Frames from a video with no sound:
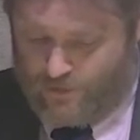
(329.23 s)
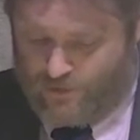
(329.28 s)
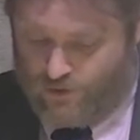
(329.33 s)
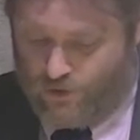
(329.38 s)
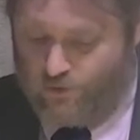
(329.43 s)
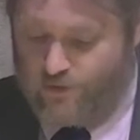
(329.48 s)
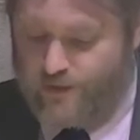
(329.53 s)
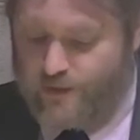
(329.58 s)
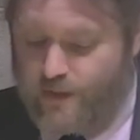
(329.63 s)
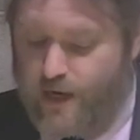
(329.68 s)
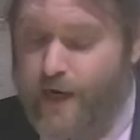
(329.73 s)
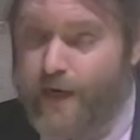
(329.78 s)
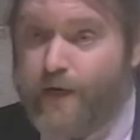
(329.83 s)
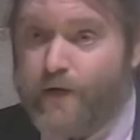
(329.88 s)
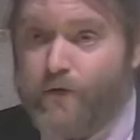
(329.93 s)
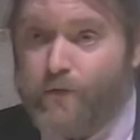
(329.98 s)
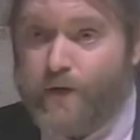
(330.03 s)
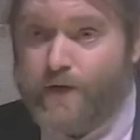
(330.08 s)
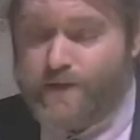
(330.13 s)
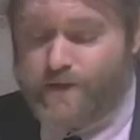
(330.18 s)
Josie and I
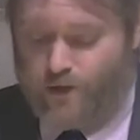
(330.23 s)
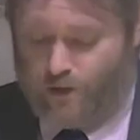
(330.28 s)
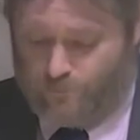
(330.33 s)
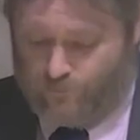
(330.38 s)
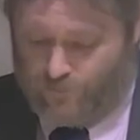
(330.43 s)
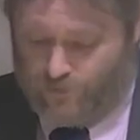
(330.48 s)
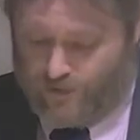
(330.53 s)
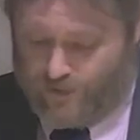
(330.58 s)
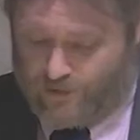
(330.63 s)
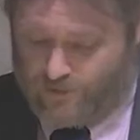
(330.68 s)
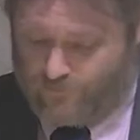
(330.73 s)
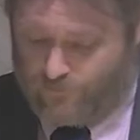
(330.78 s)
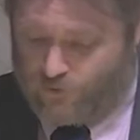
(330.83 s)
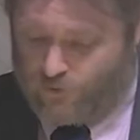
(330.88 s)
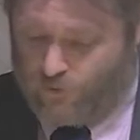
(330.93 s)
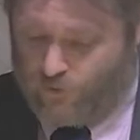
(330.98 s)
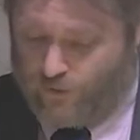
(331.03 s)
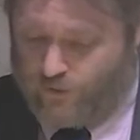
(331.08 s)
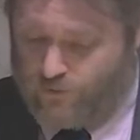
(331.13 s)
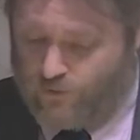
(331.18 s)
increased our pledge
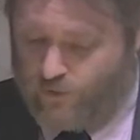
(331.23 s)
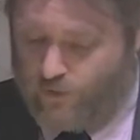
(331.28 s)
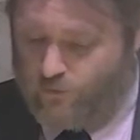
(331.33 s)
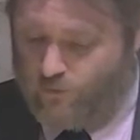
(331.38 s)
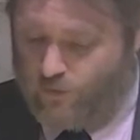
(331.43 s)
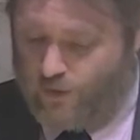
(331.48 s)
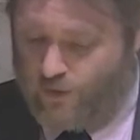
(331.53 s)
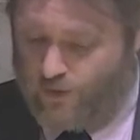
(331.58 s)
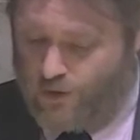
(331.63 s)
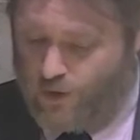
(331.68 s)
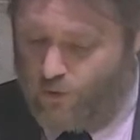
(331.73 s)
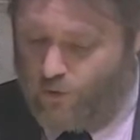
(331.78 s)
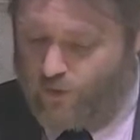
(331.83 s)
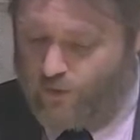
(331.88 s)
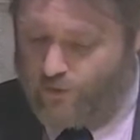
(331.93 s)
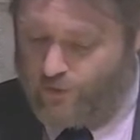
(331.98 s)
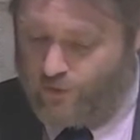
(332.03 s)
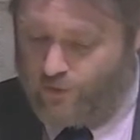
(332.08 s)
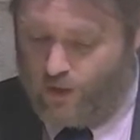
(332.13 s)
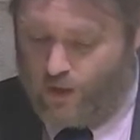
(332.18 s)
for 2021,
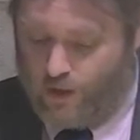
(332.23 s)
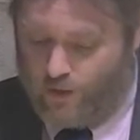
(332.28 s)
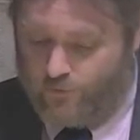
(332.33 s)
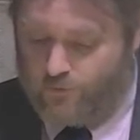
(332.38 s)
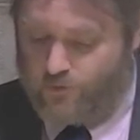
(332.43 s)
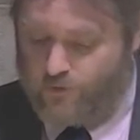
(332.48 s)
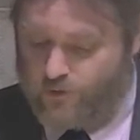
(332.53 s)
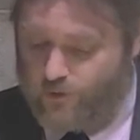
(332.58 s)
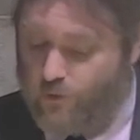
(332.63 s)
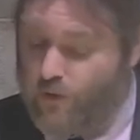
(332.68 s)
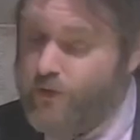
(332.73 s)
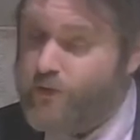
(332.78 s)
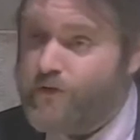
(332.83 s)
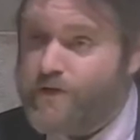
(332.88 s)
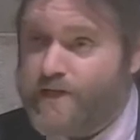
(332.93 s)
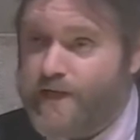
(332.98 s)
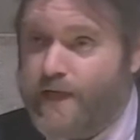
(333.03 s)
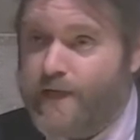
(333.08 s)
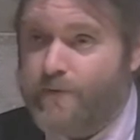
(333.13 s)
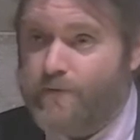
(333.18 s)
knowing there are others who
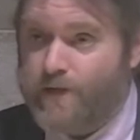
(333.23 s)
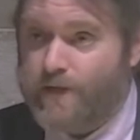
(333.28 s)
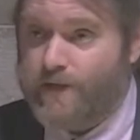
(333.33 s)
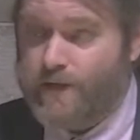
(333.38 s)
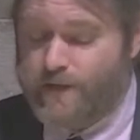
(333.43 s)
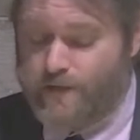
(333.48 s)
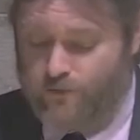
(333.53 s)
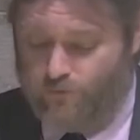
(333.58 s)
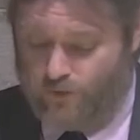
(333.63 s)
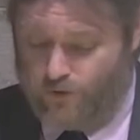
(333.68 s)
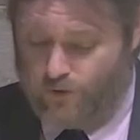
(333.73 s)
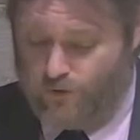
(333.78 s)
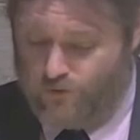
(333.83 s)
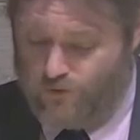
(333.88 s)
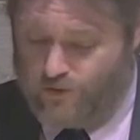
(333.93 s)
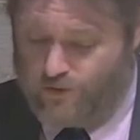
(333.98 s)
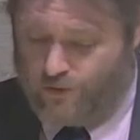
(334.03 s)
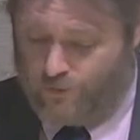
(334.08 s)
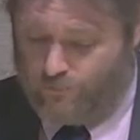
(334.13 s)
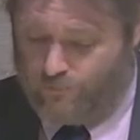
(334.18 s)
understandably need to
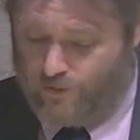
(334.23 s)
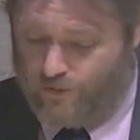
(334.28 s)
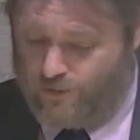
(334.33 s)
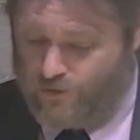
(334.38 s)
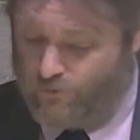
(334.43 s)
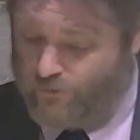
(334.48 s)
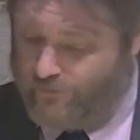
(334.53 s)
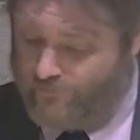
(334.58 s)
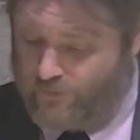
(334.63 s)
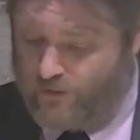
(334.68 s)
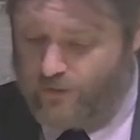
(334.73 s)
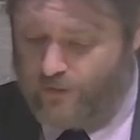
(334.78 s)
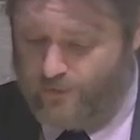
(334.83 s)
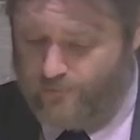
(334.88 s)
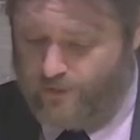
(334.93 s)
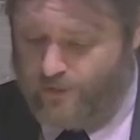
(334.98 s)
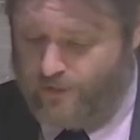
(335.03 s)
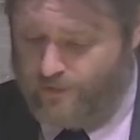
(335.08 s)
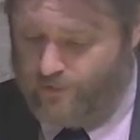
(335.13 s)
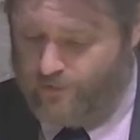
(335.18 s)
reduce their pledge or even
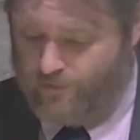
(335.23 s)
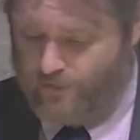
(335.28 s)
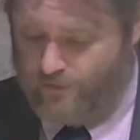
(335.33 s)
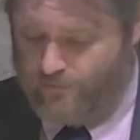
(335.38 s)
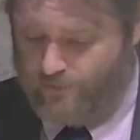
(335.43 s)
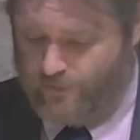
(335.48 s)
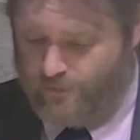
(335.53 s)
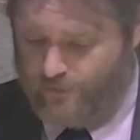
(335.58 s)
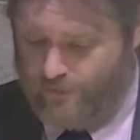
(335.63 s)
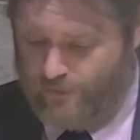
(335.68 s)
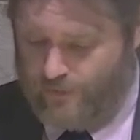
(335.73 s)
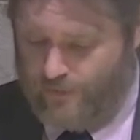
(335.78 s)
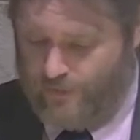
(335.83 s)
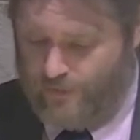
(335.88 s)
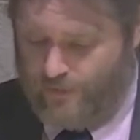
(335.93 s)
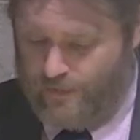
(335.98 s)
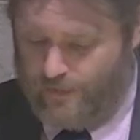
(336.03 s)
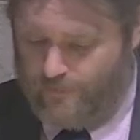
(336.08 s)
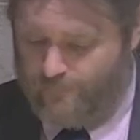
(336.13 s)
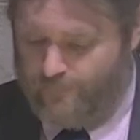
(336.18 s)
eliminate their giving.
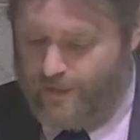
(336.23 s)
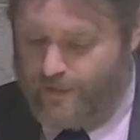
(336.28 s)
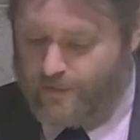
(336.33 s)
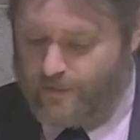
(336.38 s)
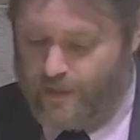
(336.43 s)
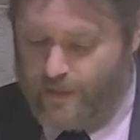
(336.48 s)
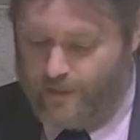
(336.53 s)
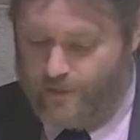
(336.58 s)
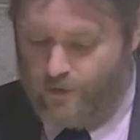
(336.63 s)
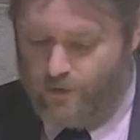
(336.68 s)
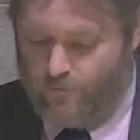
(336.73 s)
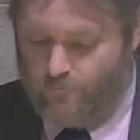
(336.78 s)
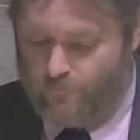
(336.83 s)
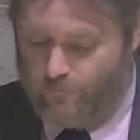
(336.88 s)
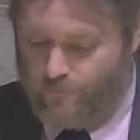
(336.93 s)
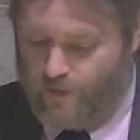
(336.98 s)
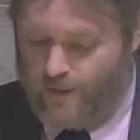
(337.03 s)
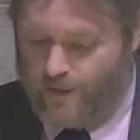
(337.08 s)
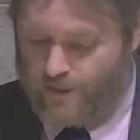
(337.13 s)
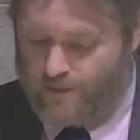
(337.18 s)
In fact, I know
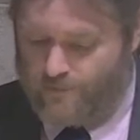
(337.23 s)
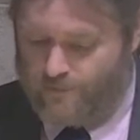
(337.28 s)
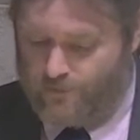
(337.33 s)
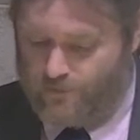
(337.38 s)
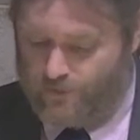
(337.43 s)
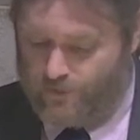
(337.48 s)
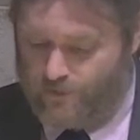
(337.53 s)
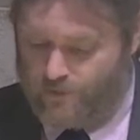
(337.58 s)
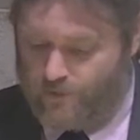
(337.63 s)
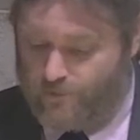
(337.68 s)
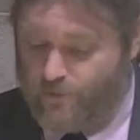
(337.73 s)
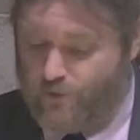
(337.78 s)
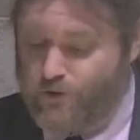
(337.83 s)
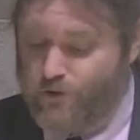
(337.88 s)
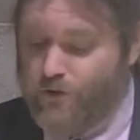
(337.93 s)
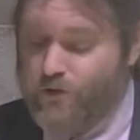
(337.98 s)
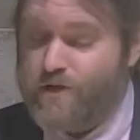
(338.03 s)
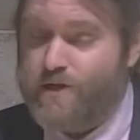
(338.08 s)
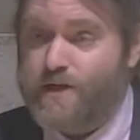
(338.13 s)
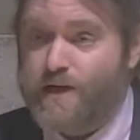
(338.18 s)
from my experience on the
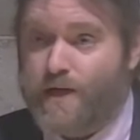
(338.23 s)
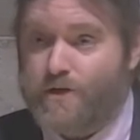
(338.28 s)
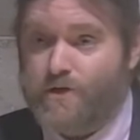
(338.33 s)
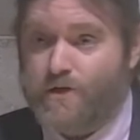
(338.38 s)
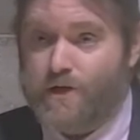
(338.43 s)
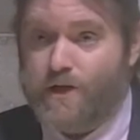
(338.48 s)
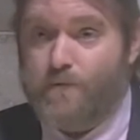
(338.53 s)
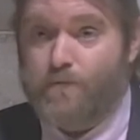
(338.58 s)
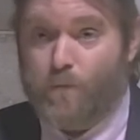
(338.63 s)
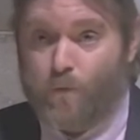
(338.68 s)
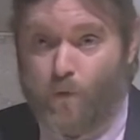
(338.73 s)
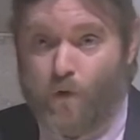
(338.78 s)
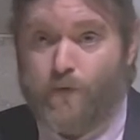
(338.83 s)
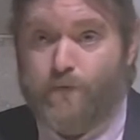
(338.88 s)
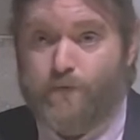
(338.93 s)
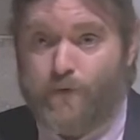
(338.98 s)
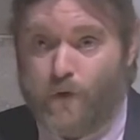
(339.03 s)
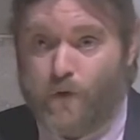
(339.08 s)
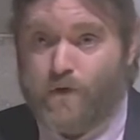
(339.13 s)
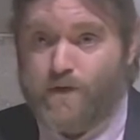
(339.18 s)
church session that
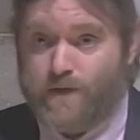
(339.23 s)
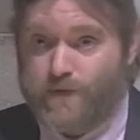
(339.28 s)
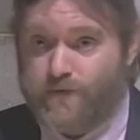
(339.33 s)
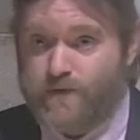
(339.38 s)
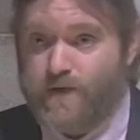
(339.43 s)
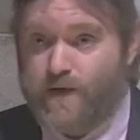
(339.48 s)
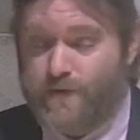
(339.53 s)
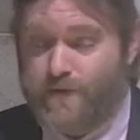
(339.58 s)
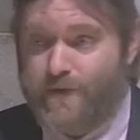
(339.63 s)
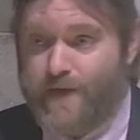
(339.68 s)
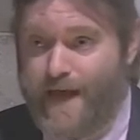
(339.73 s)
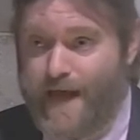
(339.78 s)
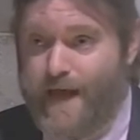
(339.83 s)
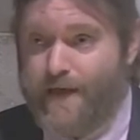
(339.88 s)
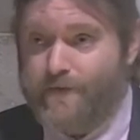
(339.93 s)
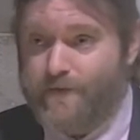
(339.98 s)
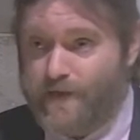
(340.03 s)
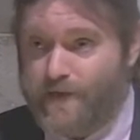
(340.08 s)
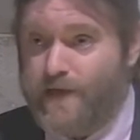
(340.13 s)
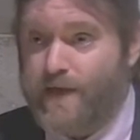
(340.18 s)
more folks have done
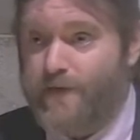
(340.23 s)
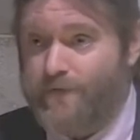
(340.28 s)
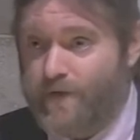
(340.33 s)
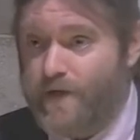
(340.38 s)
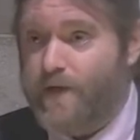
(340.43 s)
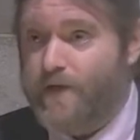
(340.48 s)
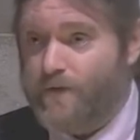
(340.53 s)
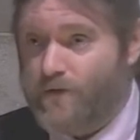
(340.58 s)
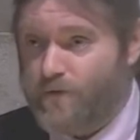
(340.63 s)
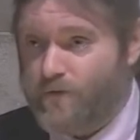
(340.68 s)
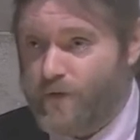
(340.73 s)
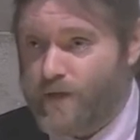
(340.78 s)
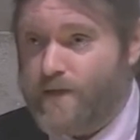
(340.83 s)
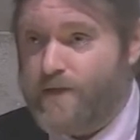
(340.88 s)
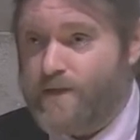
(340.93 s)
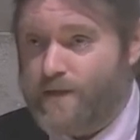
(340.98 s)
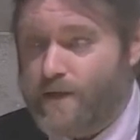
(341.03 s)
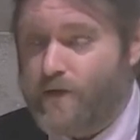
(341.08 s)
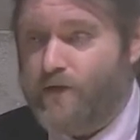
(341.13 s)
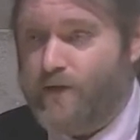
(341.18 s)
that than have
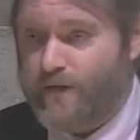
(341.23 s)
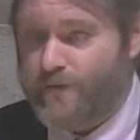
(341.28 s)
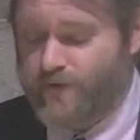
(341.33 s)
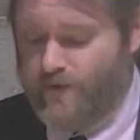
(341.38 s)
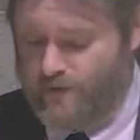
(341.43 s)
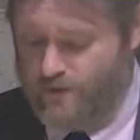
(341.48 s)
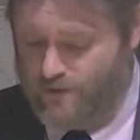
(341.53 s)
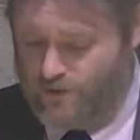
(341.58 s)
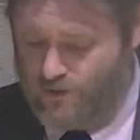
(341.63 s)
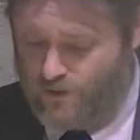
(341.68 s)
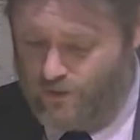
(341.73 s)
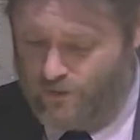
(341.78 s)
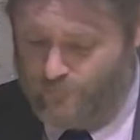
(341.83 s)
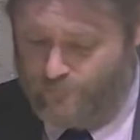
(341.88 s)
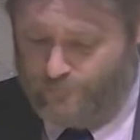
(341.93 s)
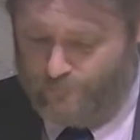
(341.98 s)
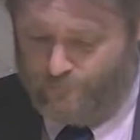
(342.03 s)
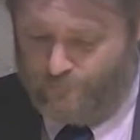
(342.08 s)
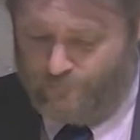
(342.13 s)
increased their giving this year.